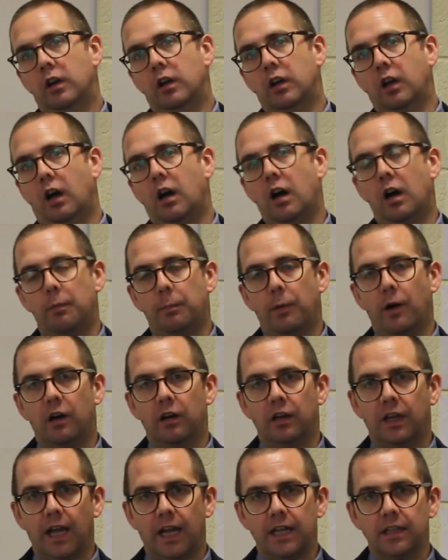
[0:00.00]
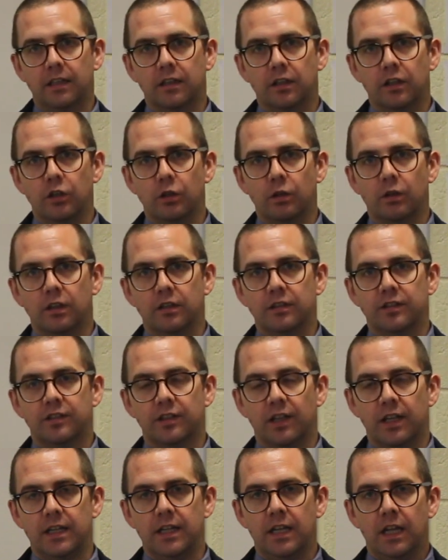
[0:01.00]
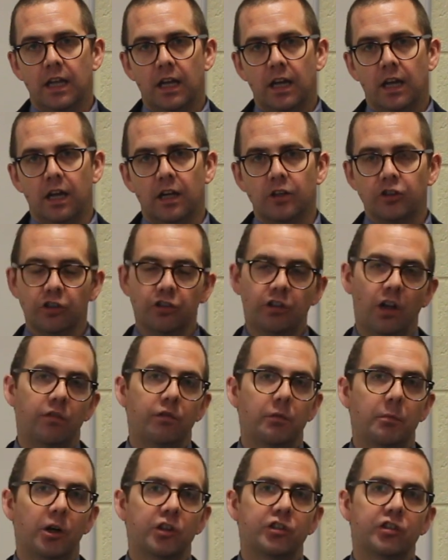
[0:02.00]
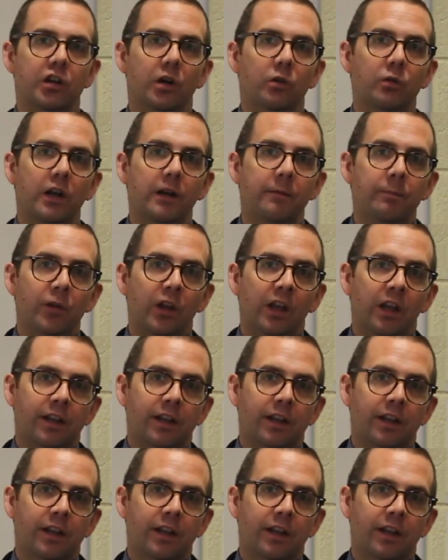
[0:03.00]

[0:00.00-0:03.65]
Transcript: car park gate that you can see just over my shoulder.